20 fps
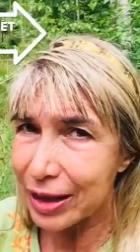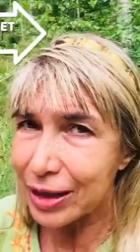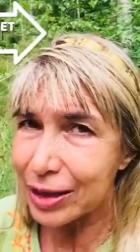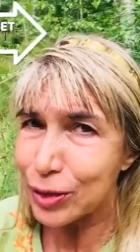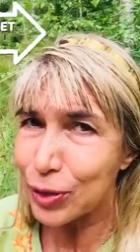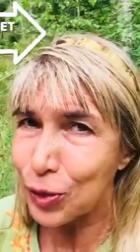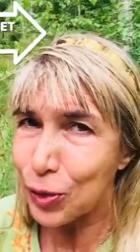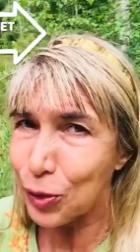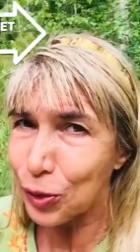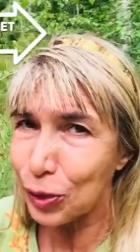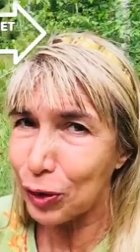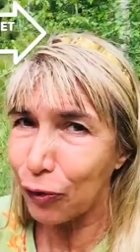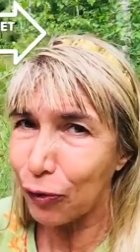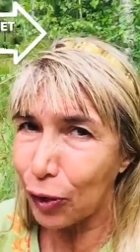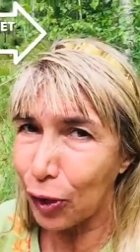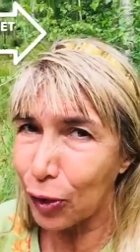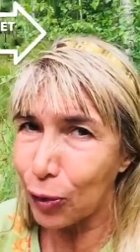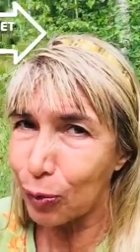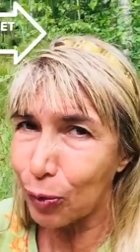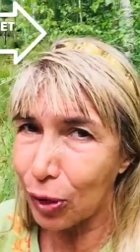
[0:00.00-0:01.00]
it's good
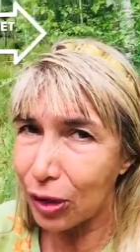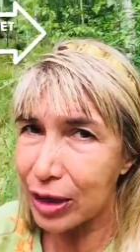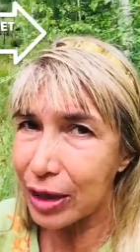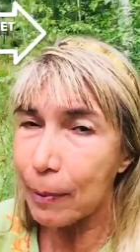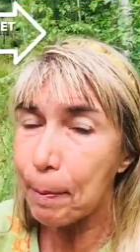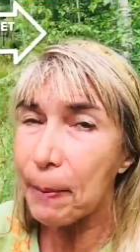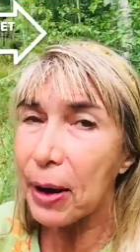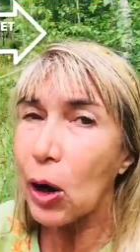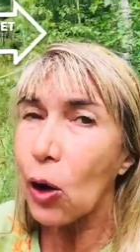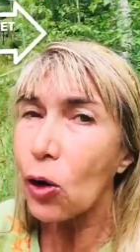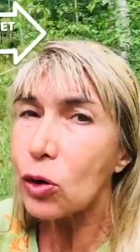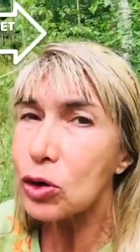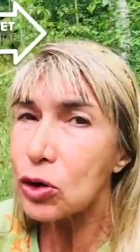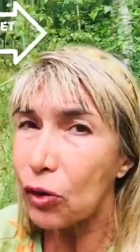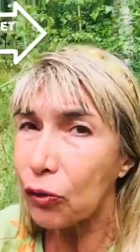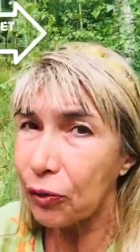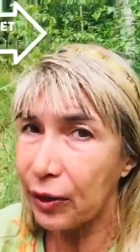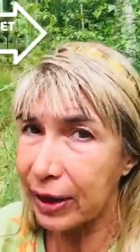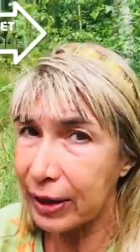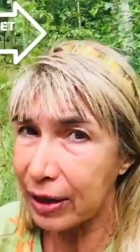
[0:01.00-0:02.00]
for your body because
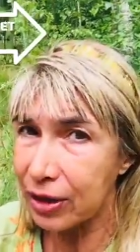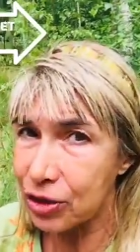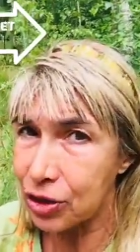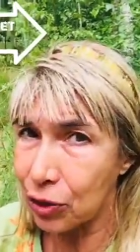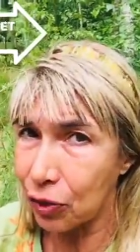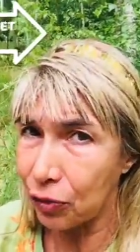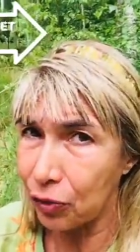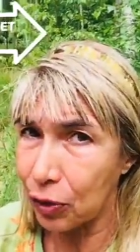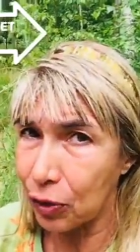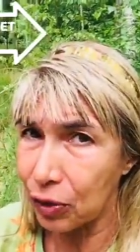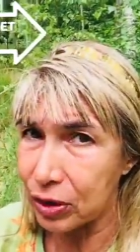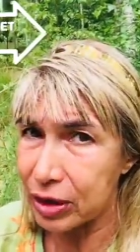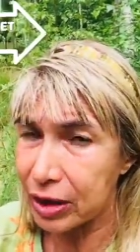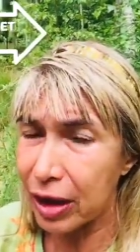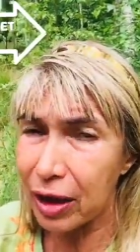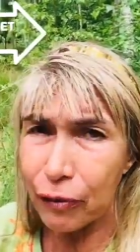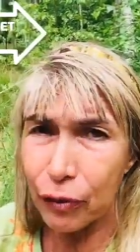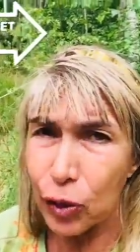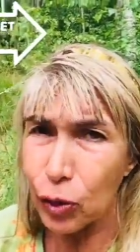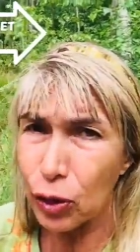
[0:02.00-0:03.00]
of energy of course
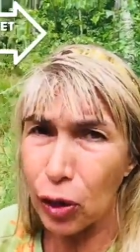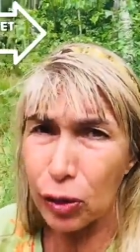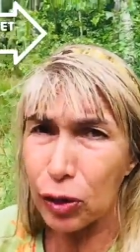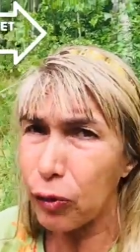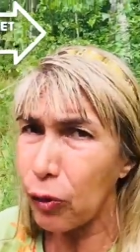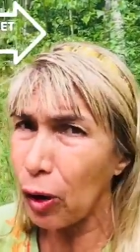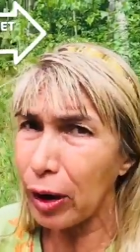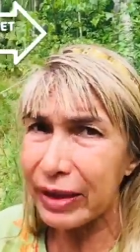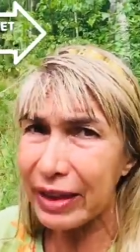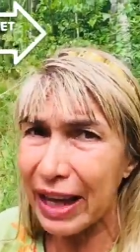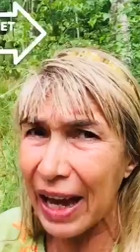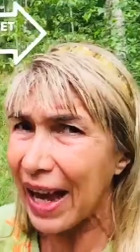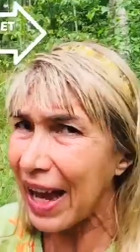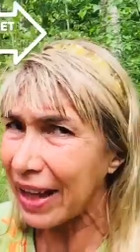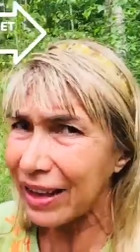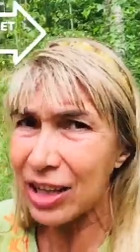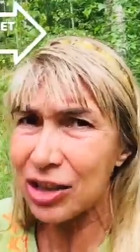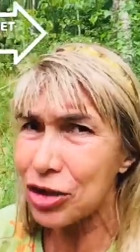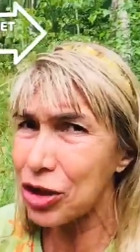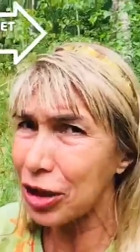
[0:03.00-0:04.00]
if you don't want the
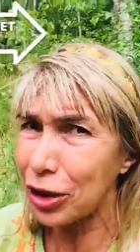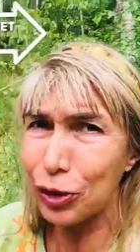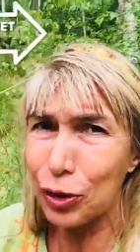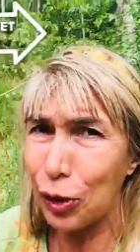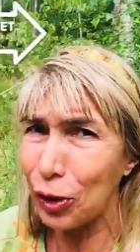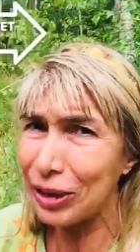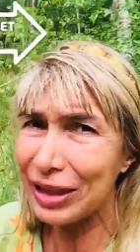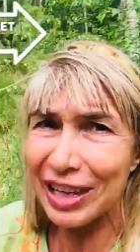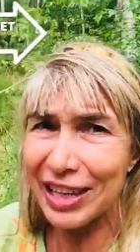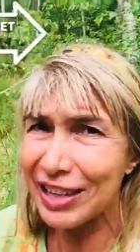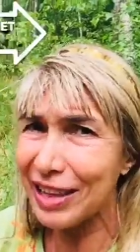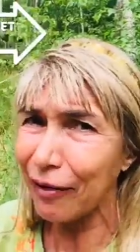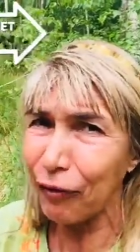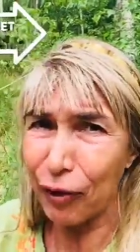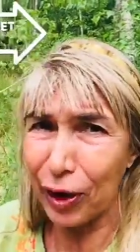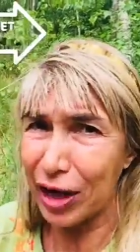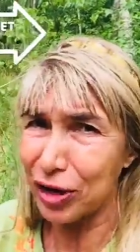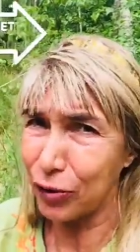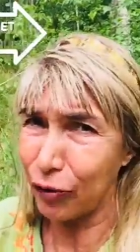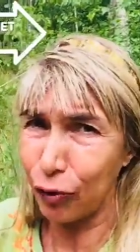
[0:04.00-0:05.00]
energy don't eat the
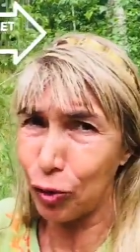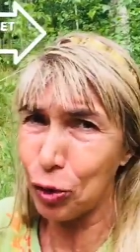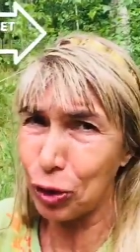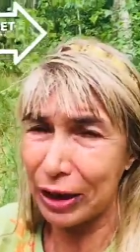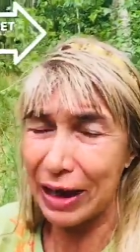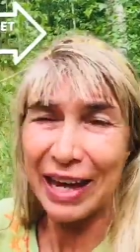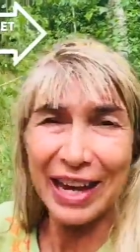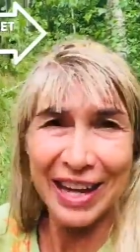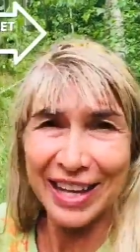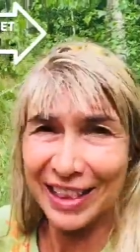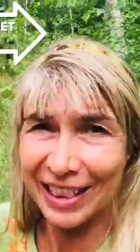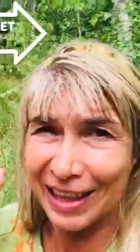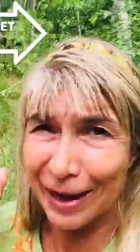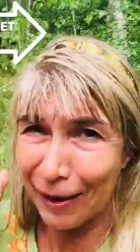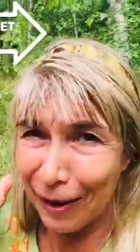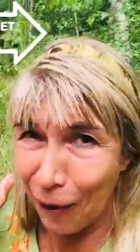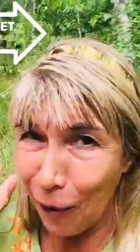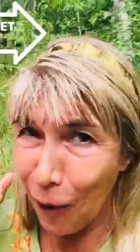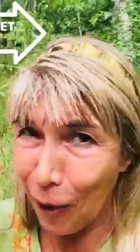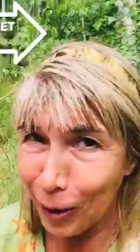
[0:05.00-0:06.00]
fresh food eat
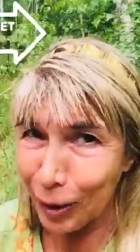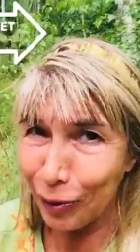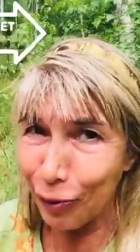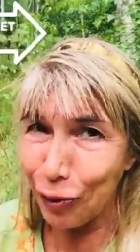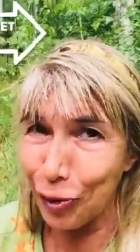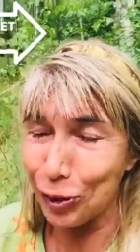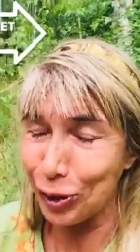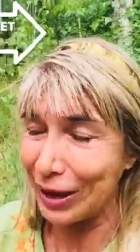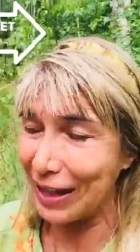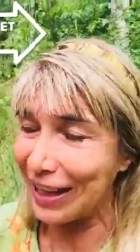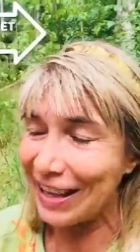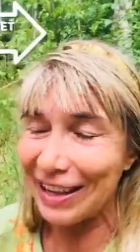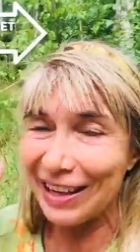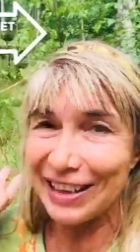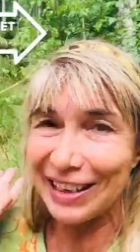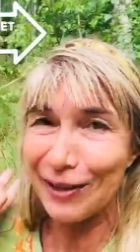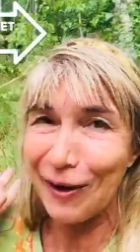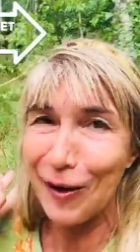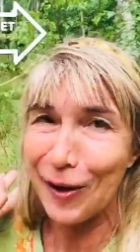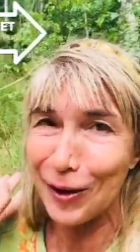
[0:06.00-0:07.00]
the old food
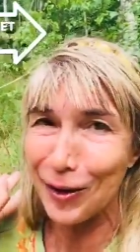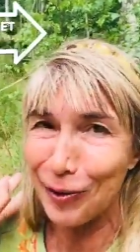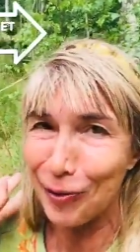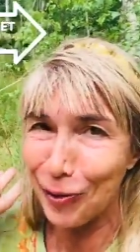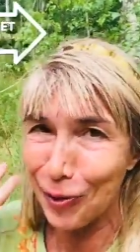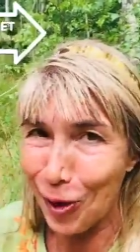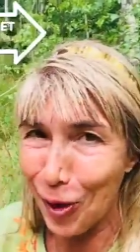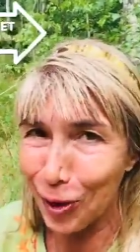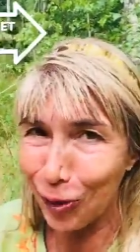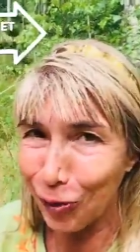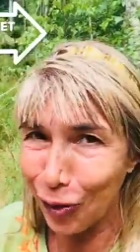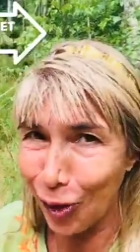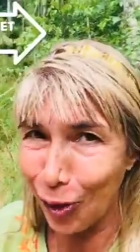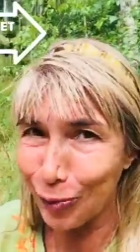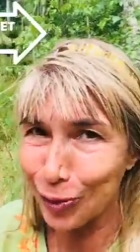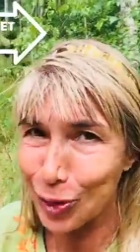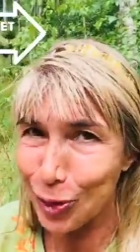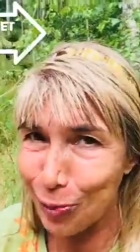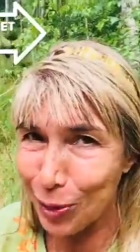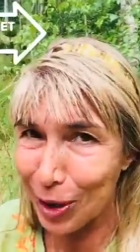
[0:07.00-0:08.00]
eat all all
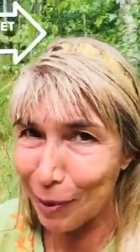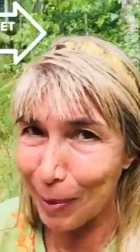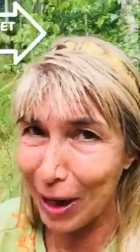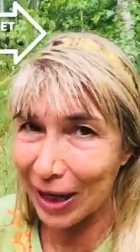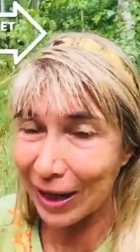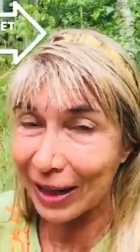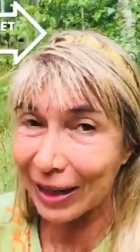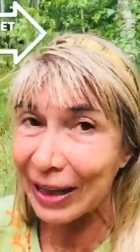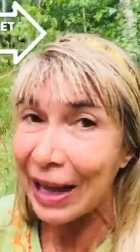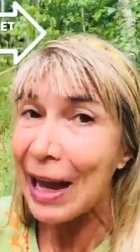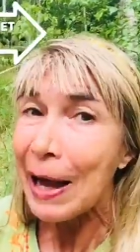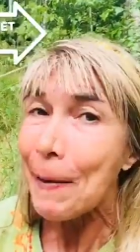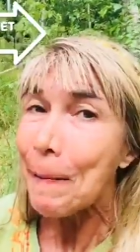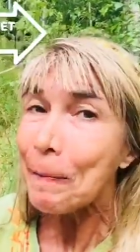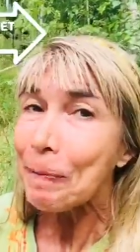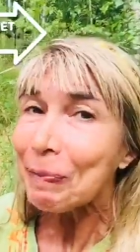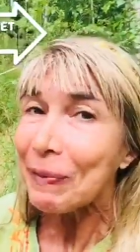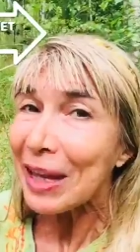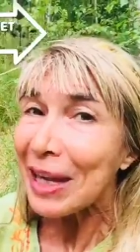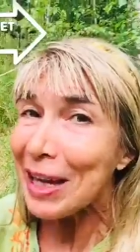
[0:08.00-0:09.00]
from supermarket
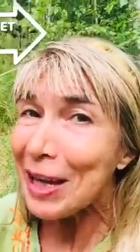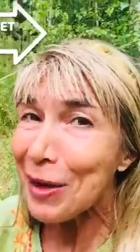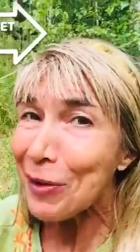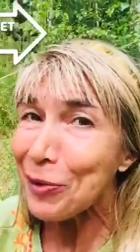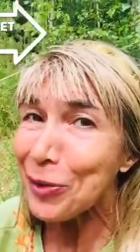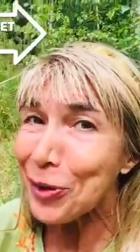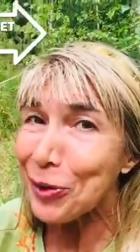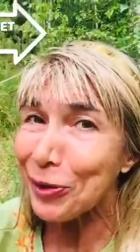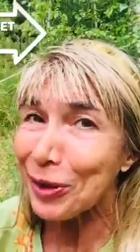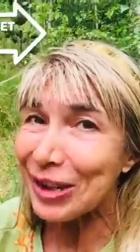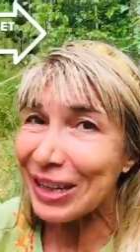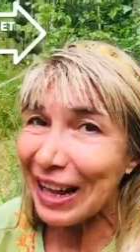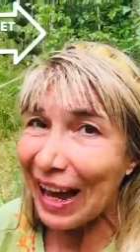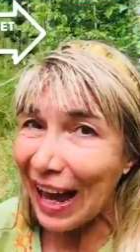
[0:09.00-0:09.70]
if you would